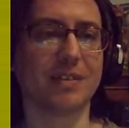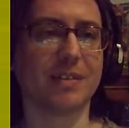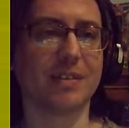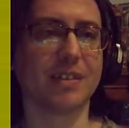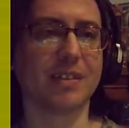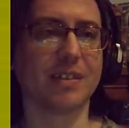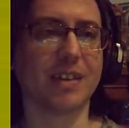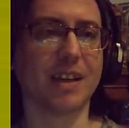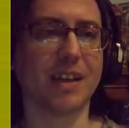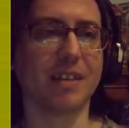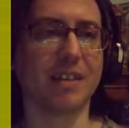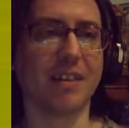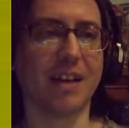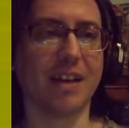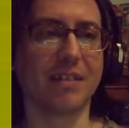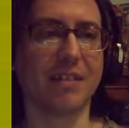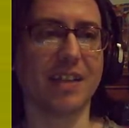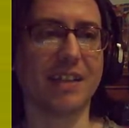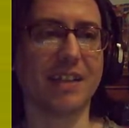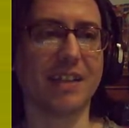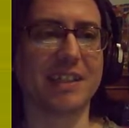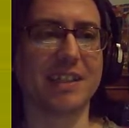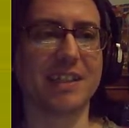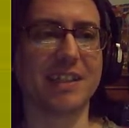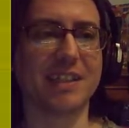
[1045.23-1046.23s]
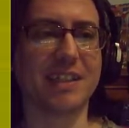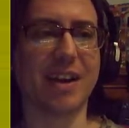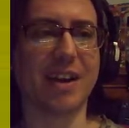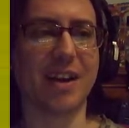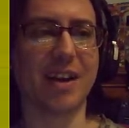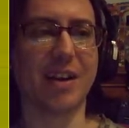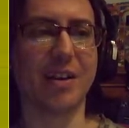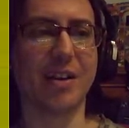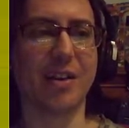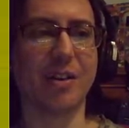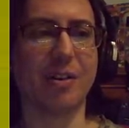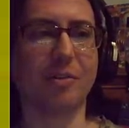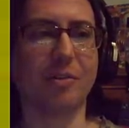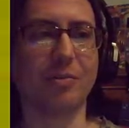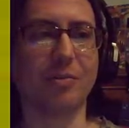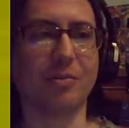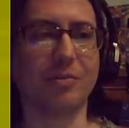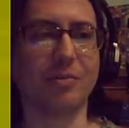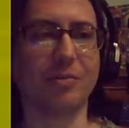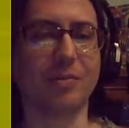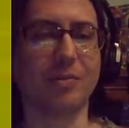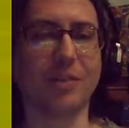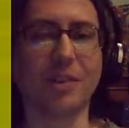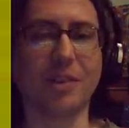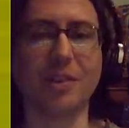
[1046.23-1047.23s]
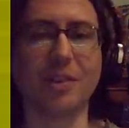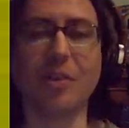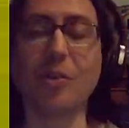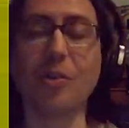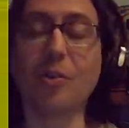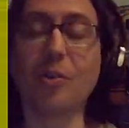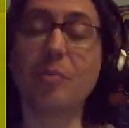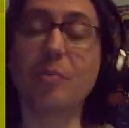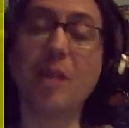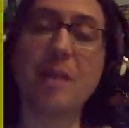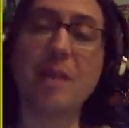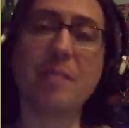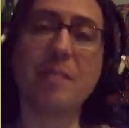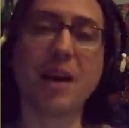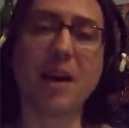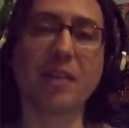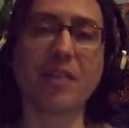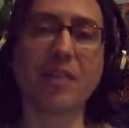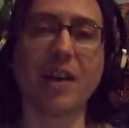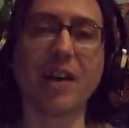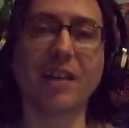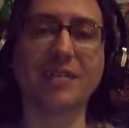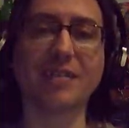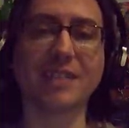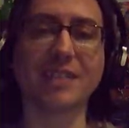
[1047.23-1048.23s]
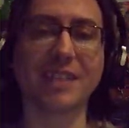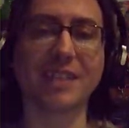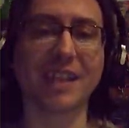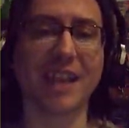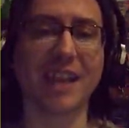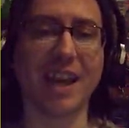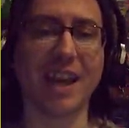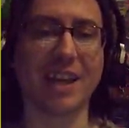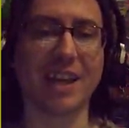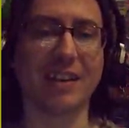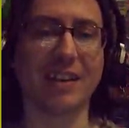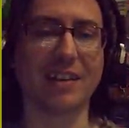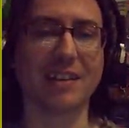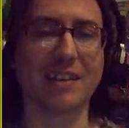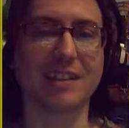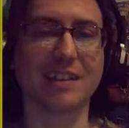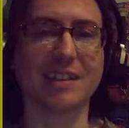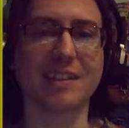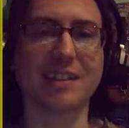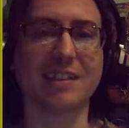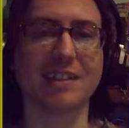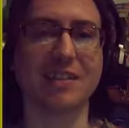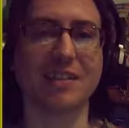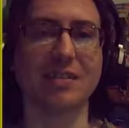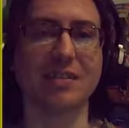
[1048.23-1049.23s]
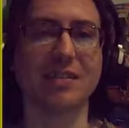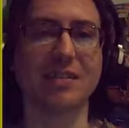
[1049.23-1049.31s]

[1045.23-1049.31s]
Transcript: go down this entire hole and all the way back round again just to